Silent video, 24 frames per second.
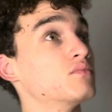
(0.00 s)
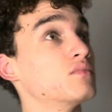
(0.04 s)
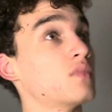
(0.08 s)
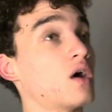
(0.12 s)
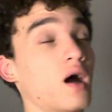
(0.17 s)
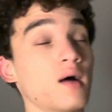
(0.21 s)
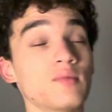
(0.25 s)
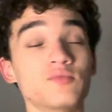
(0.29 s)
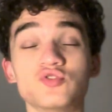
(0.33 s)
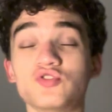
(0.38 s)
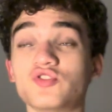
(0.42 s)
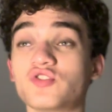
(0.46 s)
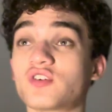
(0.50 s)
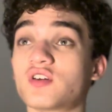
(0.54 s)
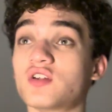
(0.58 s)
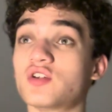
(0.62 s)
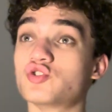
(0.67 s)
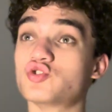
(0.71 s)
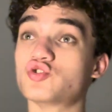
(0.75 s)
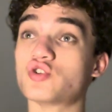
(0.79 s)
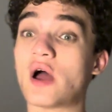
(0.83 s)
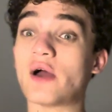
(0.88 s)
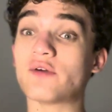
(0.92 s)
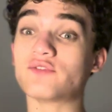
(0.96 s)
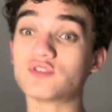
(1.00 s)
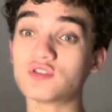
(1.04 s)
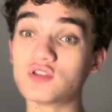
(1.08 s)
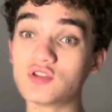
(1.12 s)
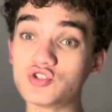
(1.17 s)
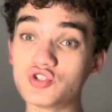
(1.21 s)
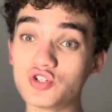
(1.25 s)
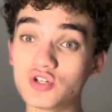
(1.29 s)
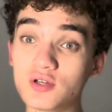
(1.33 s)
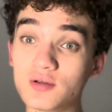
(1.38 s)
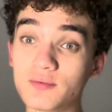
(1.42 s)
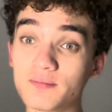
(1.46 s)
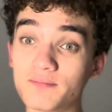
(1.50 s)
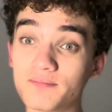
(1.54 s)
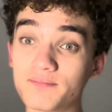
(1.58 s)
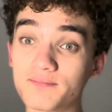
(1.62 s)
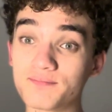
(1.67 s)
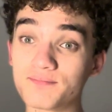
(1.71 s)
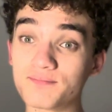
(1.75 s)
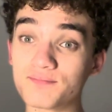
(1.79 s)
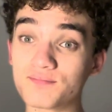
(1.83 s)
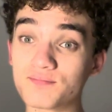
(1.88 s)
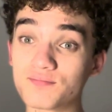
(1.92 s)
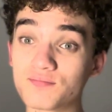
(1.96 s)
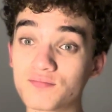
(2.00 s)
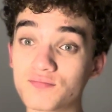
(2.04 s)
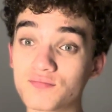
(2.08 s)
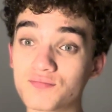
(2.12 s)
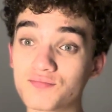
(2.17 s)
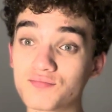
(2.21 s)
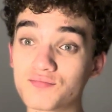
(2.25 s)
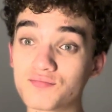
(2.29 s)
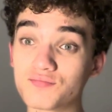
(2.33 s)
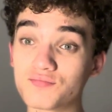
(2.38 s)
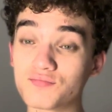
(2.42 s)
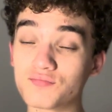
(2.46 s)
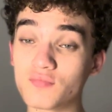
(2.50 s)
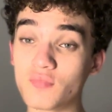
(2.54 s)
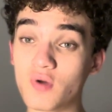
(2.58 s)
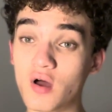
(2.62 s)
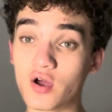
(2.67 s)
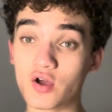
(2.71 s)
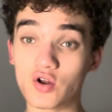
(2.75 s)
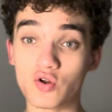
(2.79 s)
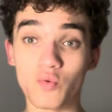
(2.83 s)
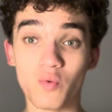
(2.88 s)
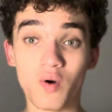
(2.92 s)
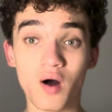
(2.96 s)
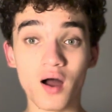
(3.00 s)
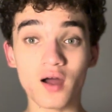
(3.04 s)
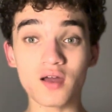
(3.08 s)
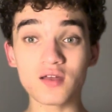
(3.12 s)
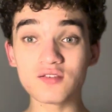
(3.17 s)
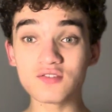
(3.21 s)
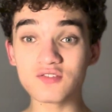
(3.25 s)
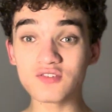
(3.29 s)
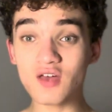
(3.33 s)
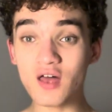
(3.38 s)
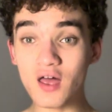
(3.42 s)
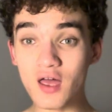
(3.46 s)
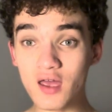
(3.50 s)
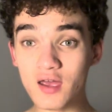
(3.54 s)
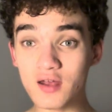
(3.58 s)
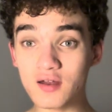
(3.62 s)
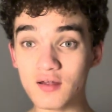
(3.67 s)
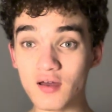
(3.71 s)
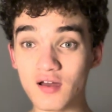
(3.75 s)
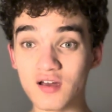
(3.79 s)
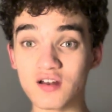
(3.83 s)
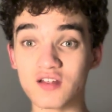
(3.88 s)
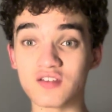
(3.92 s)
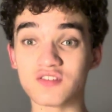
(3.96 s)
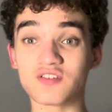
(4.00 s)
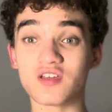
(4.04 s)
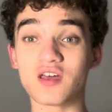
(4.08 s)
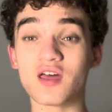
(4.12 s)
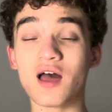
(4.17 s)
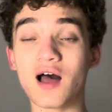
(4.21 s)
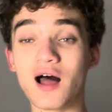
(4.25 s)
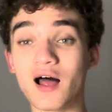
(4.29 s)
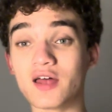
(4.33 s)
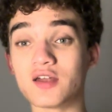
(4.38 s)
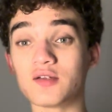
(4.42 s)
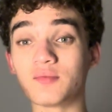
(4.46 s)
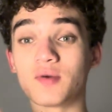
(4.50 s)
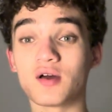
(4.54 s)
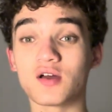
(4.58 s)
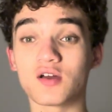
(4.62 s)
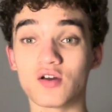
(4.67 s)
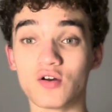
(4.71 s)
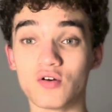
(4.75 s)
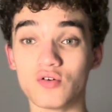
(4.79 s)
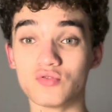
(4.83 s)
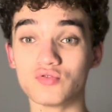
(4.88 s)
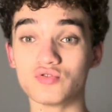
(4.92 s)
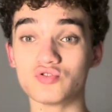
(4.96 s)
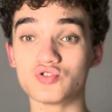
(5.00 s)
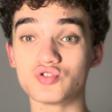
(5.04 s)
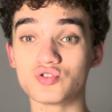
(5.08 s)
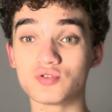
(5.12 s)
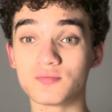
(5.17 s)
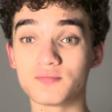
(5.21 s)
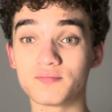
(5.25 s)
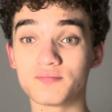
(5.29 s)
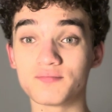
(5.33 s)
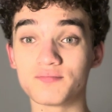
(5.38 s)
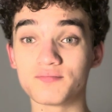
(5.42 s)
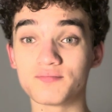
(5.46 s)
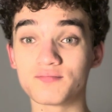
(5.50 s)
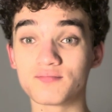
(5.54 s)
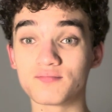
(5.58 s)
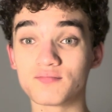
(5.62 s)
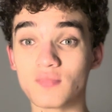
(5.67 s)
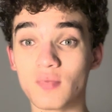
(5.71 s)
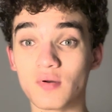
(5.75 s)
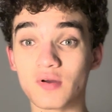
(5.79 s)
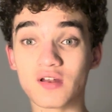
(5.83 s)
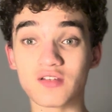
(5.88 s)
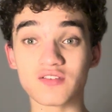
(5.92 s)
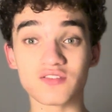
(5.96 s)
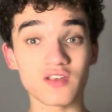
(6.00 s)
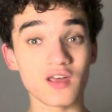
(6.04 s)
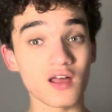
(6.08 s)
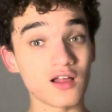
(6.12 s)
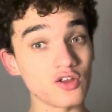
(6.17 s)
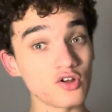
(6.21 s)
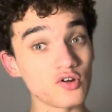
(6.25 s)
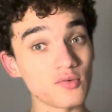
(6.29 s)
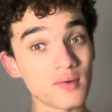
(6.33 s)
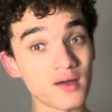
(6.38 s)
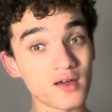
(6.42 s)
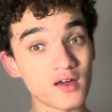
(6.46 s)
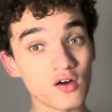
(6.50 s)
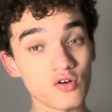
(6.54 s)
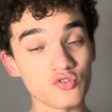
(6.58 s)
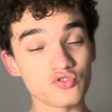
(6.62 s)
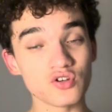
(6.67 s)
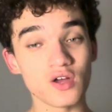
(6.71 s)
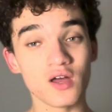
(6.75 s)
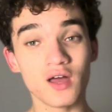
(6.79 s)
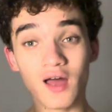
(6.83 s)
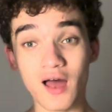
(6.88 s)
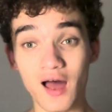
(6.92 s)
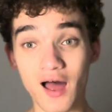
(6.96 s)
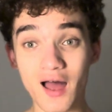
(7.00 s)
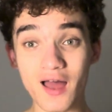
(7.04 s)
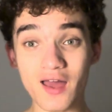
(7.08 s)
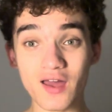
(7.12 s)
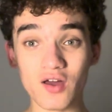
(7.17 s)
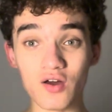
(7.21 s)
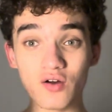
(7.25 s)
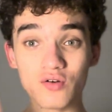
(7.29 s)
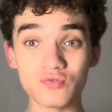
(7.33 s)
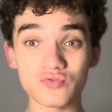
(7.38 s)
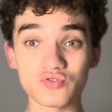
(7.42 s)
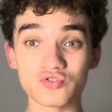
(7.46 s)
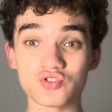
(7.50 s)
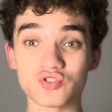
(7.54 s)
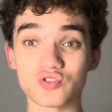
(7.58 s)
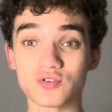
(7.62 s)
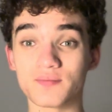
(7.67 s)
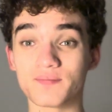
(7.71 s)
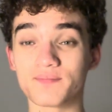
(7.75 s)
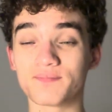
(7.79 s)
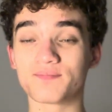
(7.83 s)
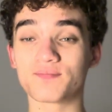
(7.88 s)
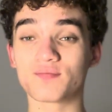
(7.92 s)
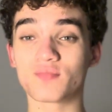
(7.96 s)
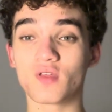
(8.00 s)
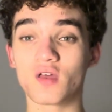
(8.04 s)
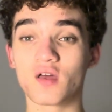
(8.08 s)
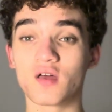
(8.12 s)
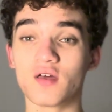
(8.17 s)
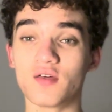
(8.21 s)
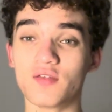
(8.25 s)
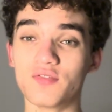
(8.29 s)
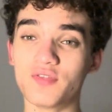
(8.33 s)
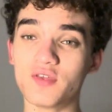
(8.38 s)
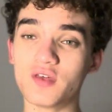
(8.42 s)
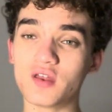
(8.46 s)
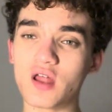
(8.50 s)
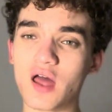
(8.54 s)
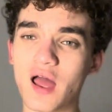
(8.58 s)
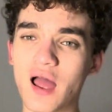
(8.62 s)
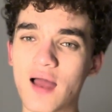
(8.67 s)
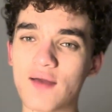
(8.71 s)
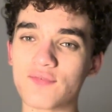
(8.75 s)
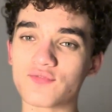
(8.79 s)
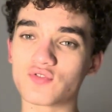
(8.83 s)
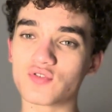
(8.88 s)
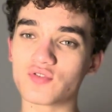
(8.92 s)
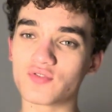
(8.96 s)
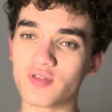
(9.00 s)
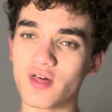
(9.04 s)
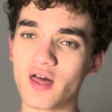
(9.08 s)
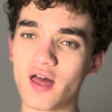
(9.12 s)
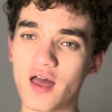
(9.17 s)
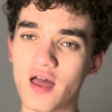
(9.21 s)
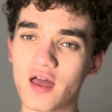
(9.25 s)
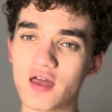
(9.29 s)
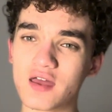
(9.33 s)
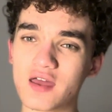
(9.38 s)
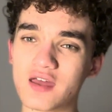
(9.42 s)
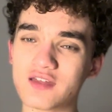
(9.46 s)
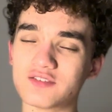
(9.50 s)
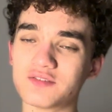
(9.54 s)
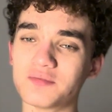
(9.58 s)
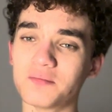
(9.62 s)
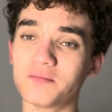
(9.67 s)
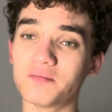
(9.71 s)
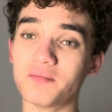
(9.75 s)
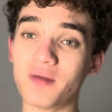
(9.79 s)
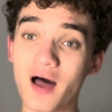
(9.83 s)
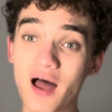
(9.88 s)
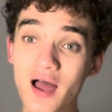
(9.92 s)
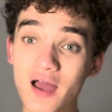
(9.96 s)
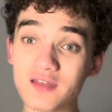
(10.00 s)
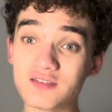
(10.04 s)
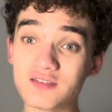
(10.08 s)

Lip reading: I'm just going to drive to the gym. I'm going to walk inside. I'm going to say hi to my coach. I'm going to say hello to my coach. Hi, coach. Then after that, it's my